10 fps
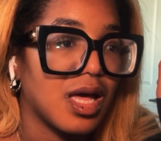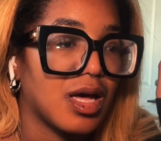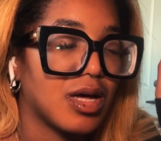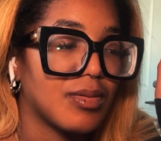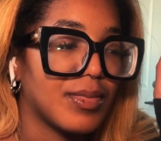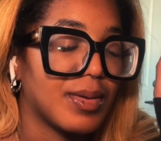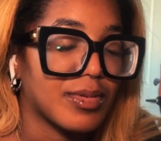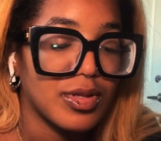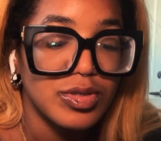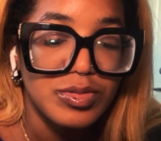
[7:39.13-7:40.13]
um, I'm
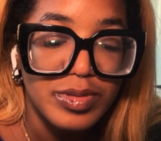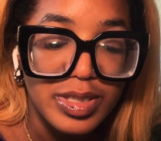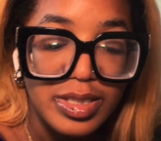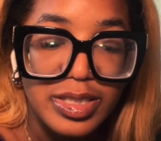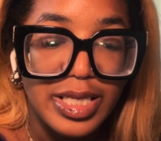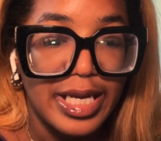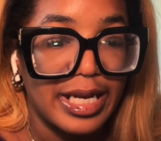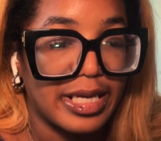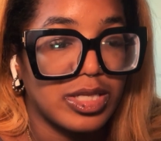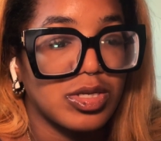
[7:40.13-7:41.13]
close with and
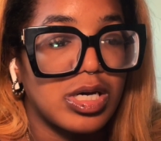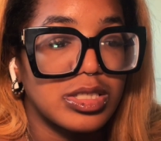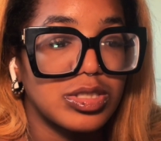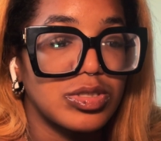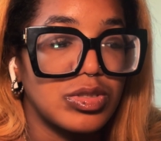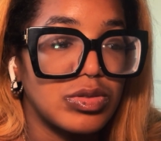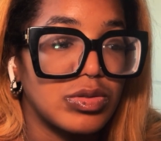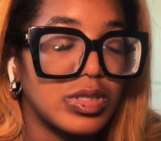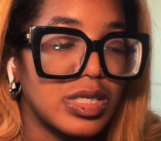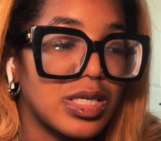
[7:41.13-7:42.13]
I can talk to.
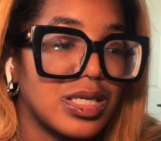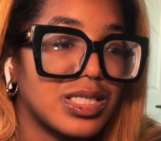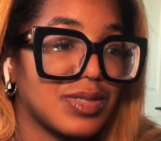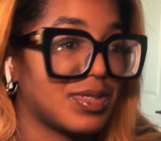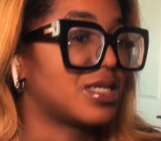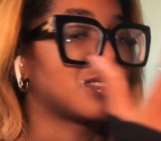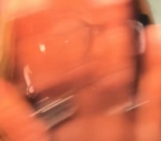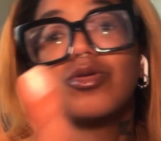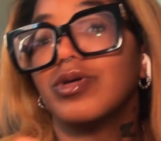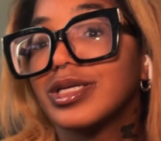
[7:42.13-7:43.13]
Sometimes I
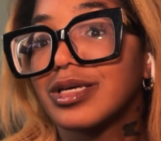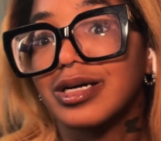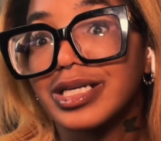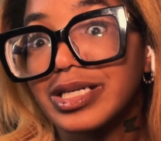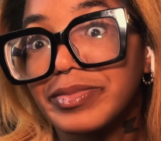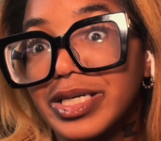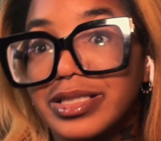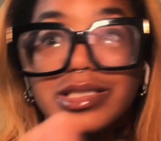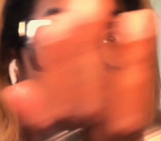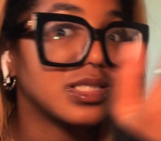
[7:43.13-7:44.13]
don't want to talk to anybody,
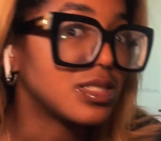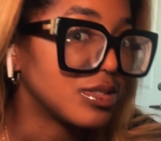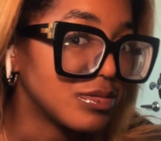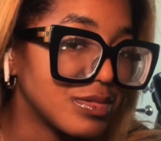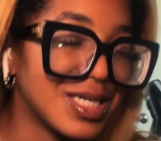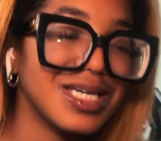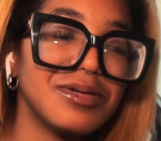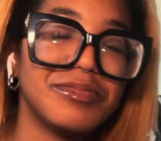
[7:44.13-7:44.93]
sometimes I do,